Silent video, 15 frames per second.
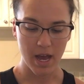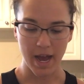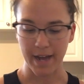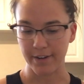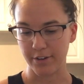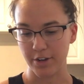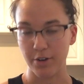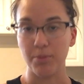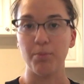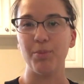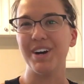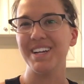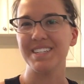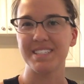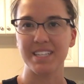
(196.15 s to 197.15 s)
I don't know,
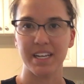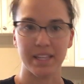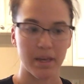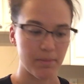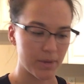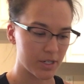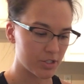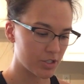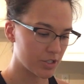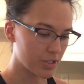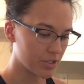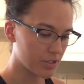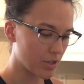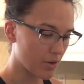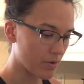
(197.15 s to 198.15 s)
but it's not that much,
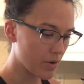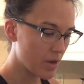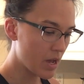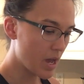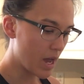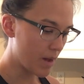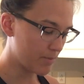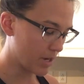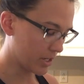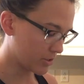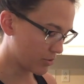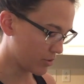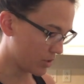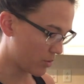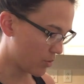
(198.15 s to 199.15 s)
so I'm not gonna
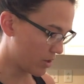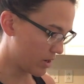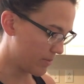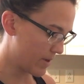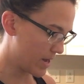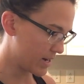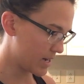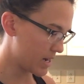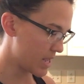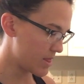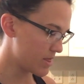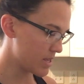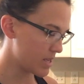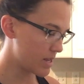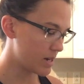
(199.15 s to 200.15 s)
really worry about it. And
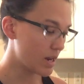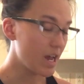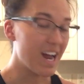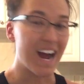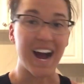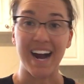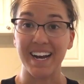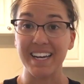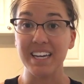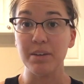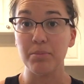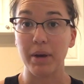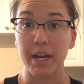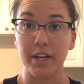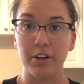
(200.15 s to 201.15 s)
then I eat
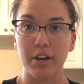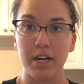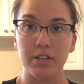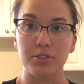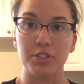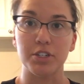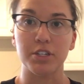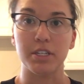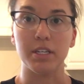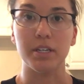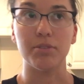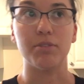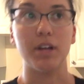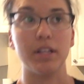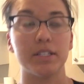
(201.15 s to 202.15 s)
my ground turkey
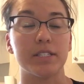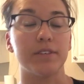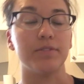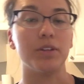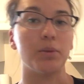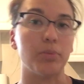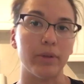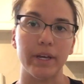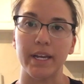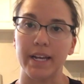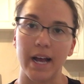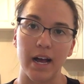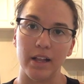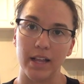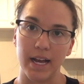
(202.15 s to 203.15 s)
relatively plain.
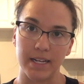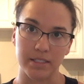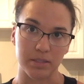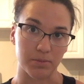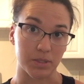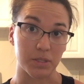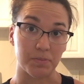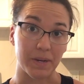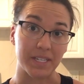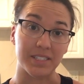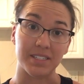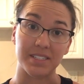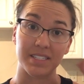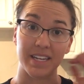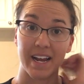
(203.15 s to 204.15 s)
I'll add some
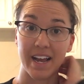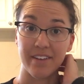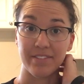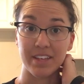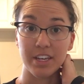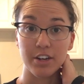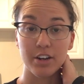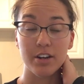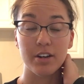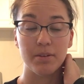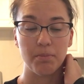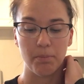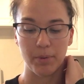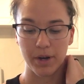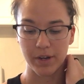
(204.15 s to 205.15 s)
spices that I have here,
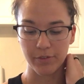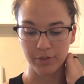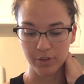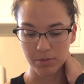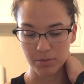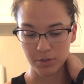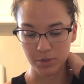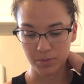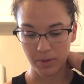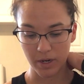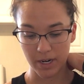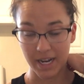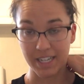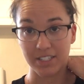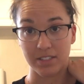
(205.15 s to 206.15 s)
but for the most
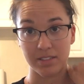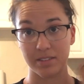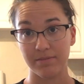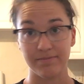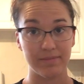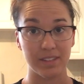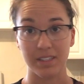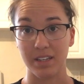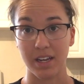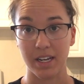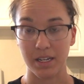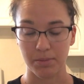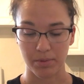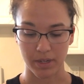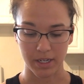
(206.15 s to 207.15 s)
part, I
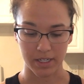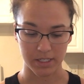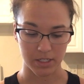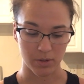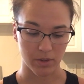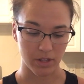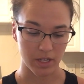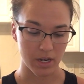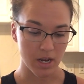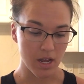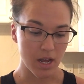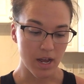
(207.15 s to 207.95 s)
eat it plain, I deal with it.